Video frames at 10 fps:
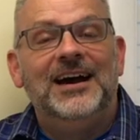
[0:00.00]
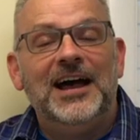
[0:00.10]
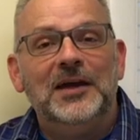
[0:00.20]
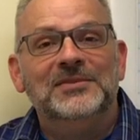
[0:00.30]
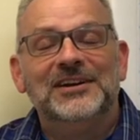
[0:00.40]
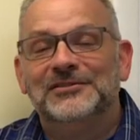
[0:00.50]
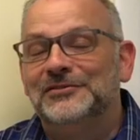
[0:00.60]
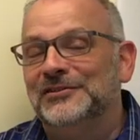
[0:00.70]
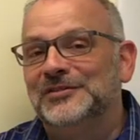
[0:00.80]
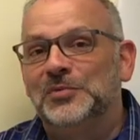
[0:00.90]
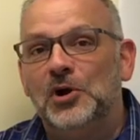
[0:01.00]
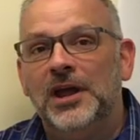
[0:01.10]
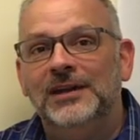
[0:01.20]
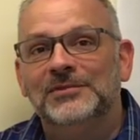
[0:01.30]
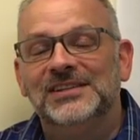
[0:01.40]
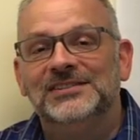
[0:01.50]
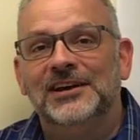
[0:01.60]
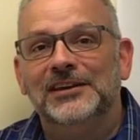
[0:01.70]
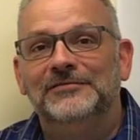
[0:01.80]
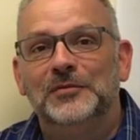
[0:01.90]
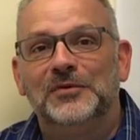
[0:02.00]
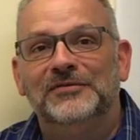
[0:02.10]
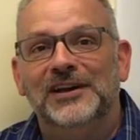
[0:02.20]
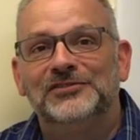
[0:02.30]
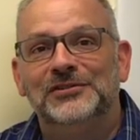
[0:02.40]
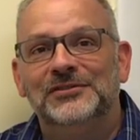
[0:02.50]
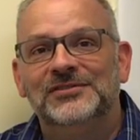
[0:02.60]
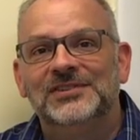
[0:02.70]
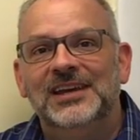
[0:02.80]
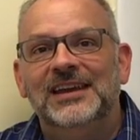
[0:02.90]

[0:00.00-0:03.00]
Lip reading: Hi, I'm Dr. Chris Bryant with Kentucky Foot Professionals.